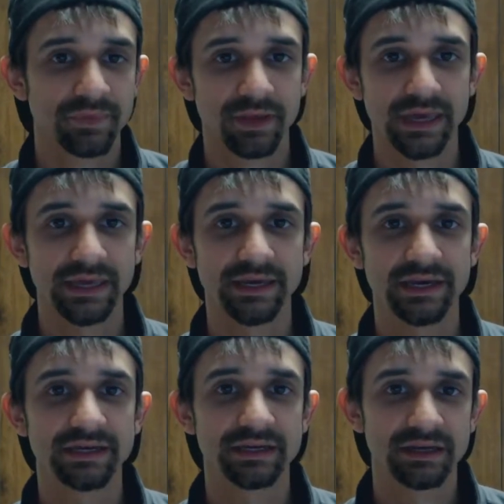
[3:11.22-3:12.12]

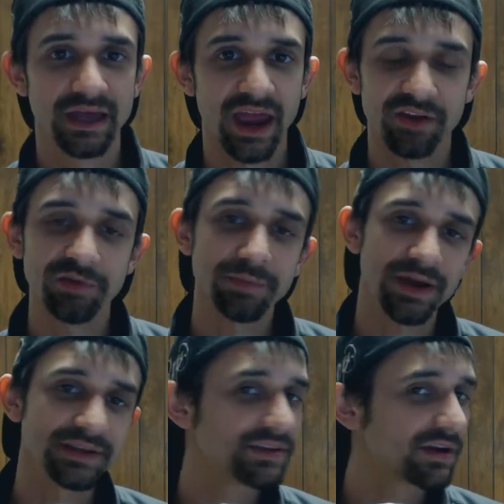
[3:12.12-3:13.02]
And
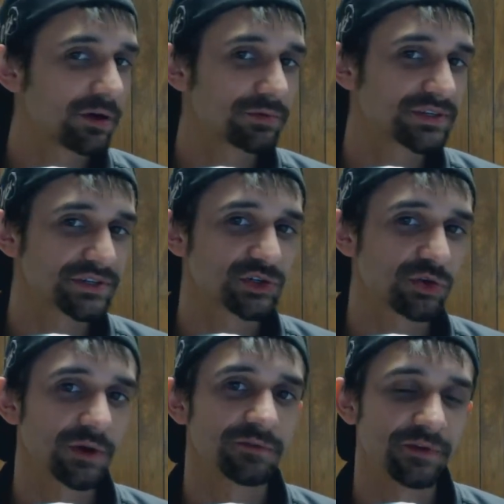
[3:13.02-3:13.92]
everybody always is
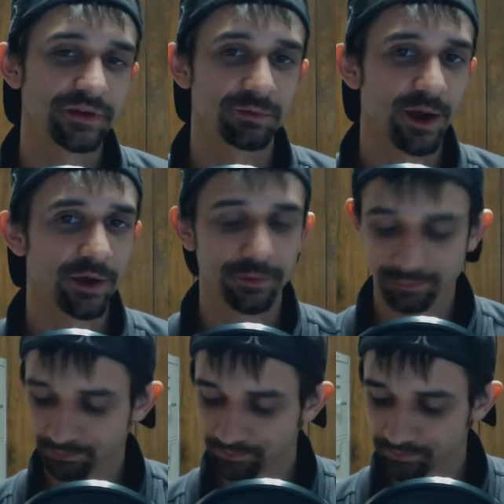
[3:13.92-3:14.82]
trying to figure out
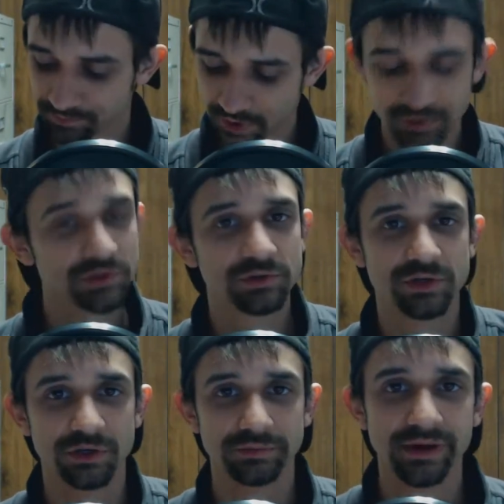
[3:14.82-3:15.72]
on
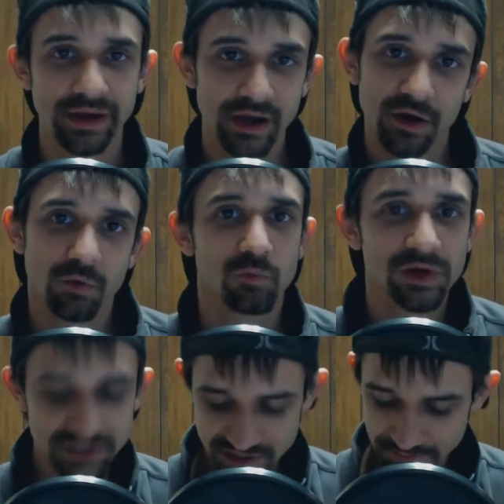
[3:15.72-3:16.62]
YouTube,
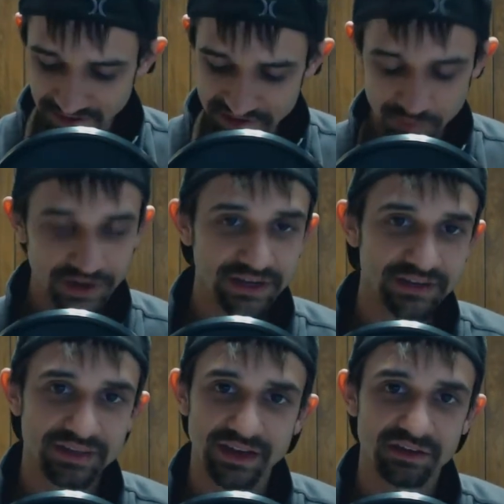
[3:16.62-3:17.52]
what's the best way to
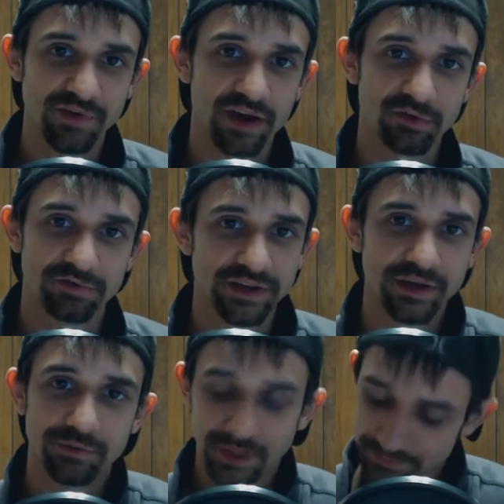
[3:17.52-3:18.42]
get the next viral
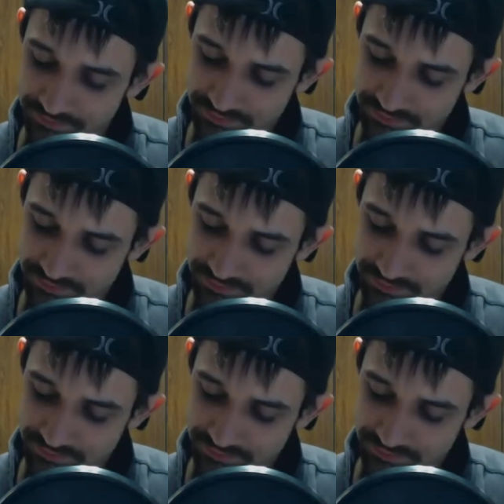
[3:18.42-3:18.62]
video up?